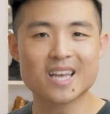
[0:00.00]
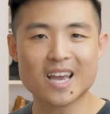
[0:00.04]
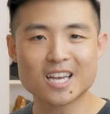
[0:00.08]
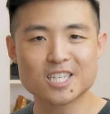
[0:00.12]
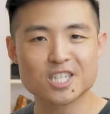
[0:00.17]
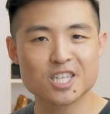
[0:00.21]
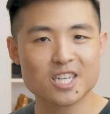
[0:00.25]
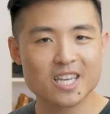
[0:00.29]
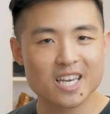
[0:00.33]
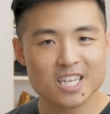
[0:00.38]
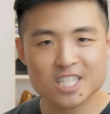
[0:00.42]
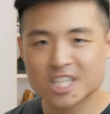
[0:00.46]

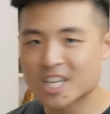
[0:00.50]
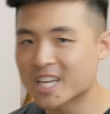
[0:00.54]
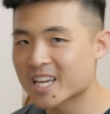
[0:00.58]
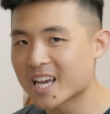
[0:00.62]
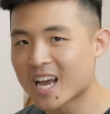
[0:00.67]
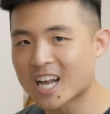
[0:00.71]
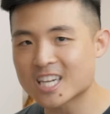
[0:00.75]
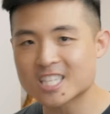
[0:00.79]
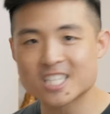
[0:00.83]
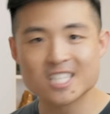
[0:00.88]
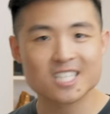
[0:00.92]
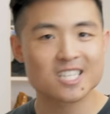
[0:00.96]
Asian kitchen
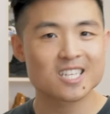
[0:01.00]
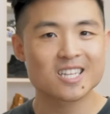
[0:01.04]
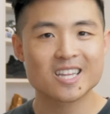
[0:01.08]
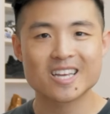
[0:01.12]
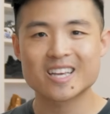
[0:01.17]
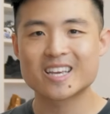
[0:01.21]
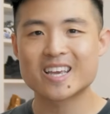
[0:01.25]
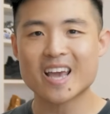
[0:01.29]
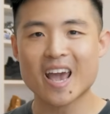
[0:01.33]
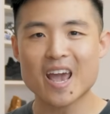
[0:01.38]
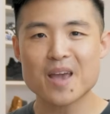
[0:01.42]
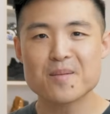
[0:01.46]
gadgets in the
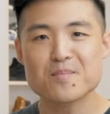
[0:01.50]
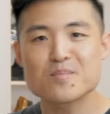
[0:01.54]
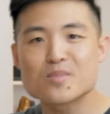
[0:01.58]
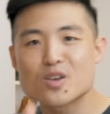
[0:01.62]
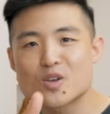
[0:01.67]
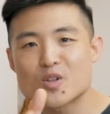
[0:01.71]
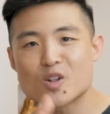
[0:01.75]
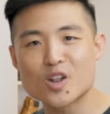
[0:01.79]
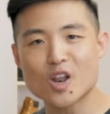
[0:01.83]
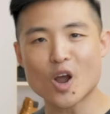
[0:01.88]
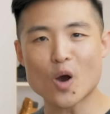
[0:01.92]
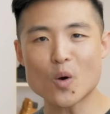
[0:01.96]
game,
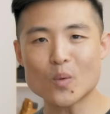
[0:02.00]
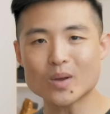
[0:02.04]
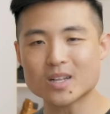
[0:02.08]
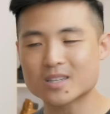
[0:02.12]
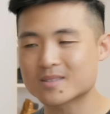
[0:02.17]
you know it.